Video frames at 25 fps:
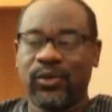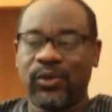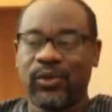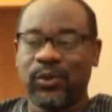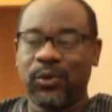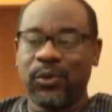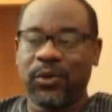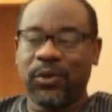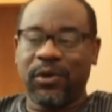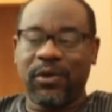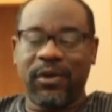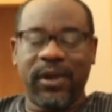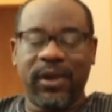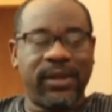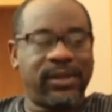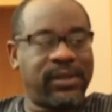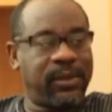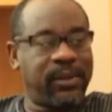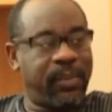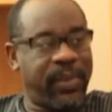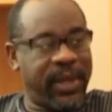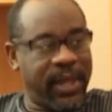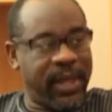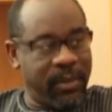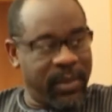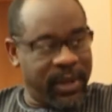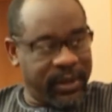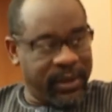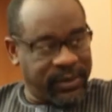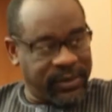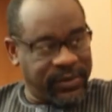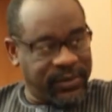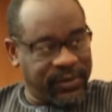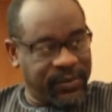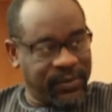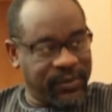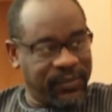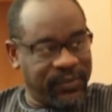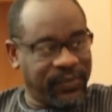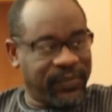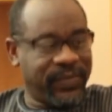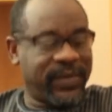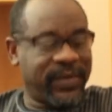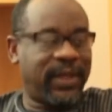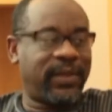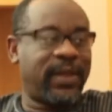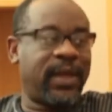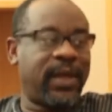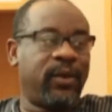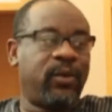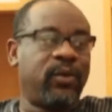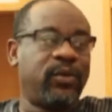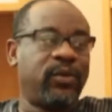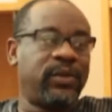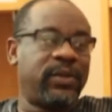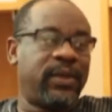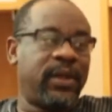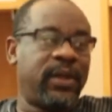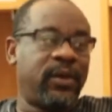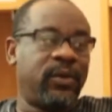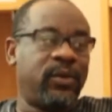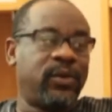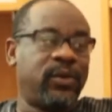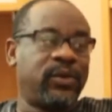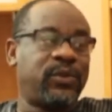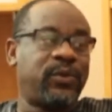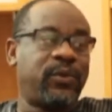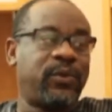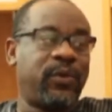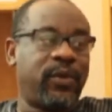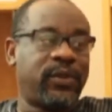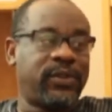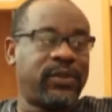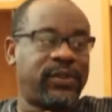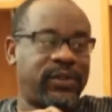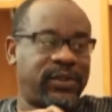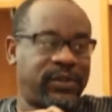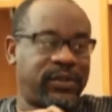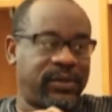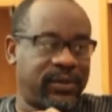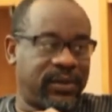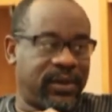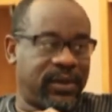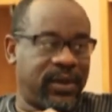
to create a payment, then goes through us.